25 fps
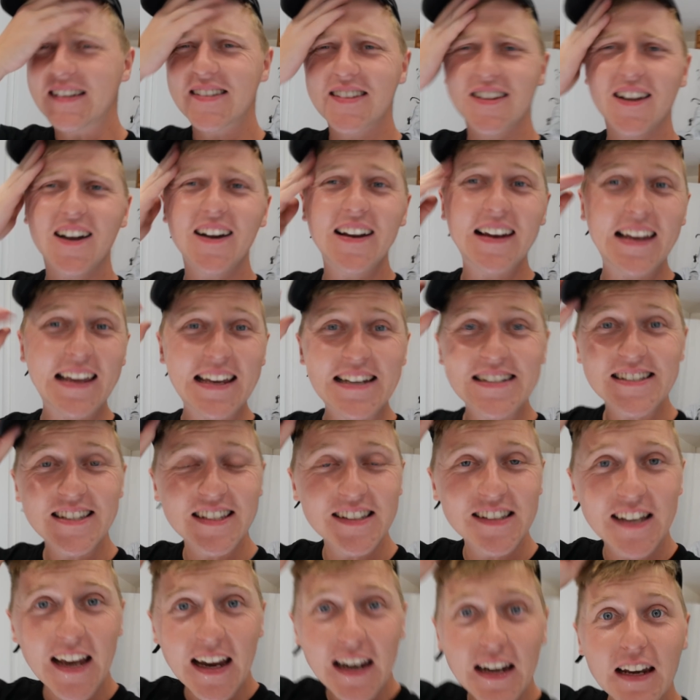slightly
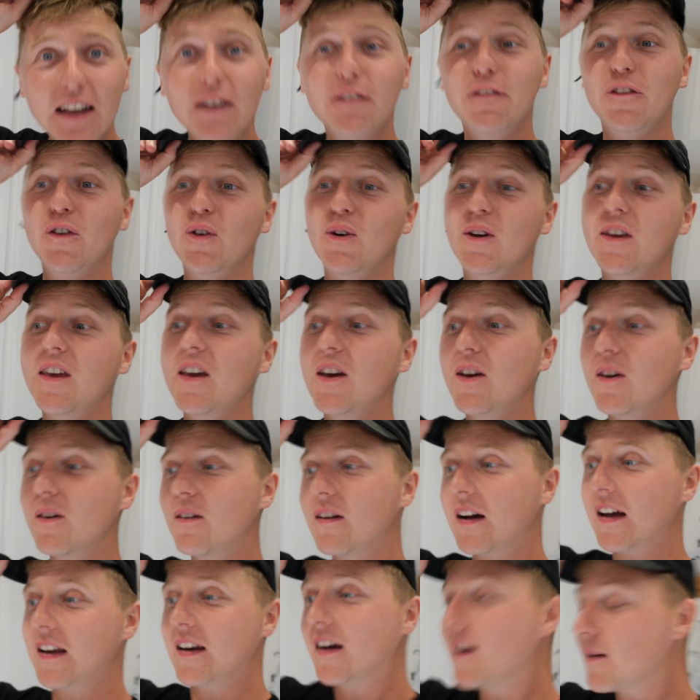entertaining for
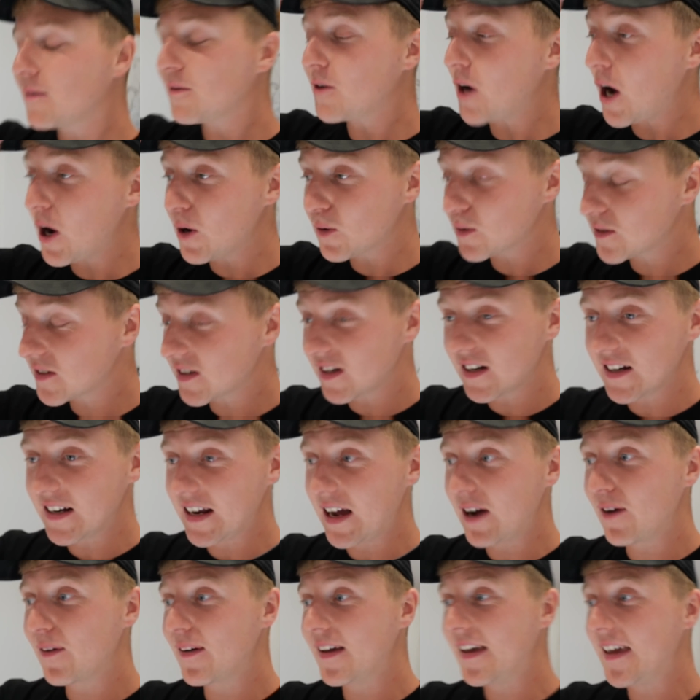you, and I'll sign
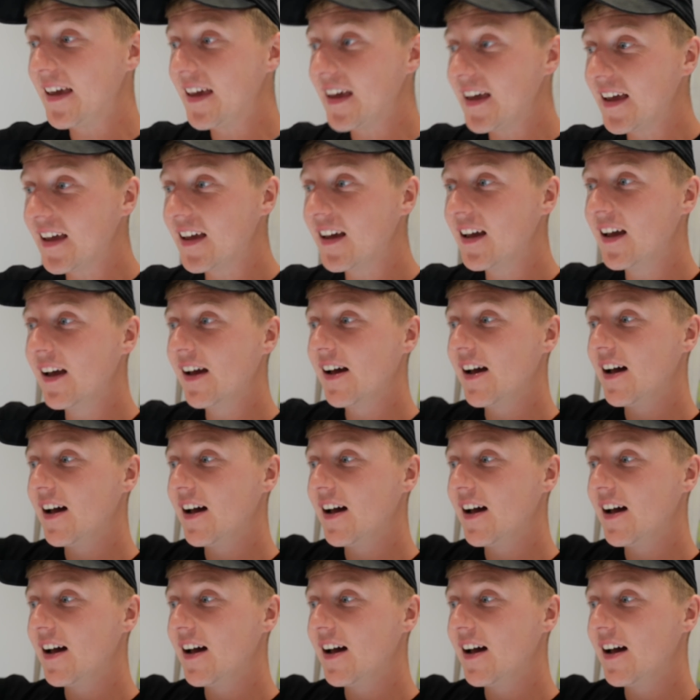out here.